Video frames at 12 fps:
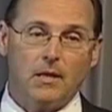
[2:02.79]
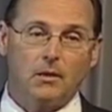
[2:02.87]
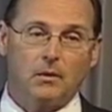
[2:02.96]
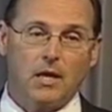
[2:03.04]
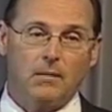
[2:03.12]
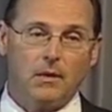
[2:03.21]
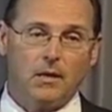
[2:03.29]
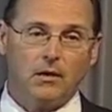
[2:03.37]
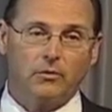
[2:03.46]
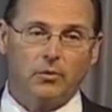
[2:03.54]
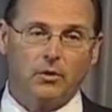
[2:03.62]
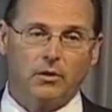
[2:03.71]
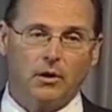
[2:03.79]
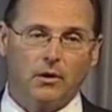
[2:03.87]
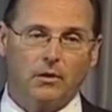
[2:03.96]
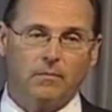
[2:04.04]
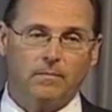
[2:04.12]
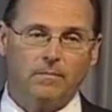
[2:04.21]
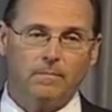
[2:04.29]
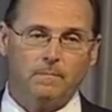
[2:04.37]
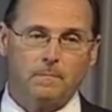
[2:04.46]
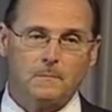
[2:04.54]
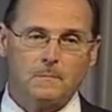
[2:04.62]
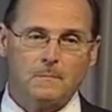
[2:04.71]
leukemia has returned."
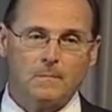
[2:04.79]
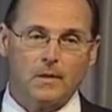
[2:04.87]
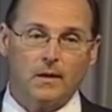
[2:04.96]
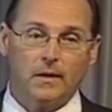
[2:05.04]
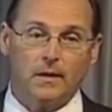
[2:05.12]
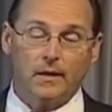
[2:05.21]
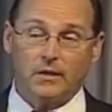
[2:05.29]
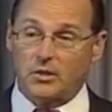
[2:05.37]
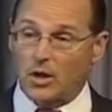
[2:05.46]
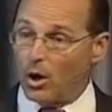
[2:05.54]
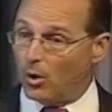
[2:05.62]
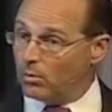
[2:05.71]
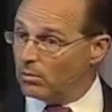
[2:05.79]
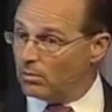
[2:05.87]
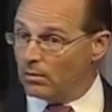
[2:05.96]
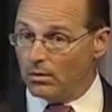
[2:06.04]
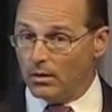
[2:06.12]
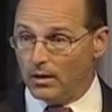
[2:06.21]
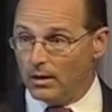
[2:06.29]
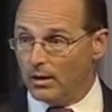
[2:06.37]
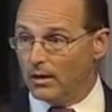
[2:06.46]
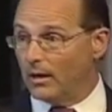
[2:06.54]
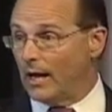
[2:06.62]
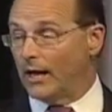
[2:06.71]
And so,
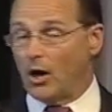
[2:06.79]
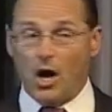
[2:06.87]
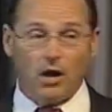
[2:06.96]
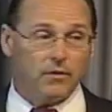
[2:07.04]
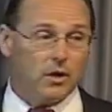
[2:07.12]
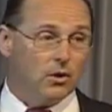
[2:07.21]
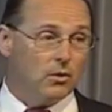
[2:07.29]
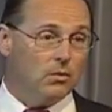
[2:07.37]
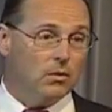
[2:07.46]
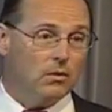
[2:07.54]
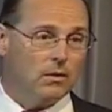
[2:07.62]
like all of you,